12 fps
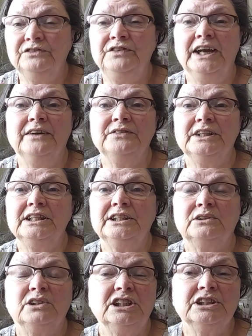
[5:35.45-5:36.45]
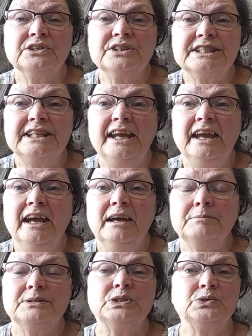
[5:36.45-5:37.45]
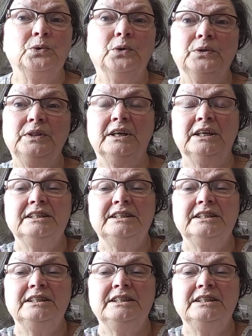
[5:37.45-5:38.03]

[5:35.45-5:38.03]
found the little clear stamps nor the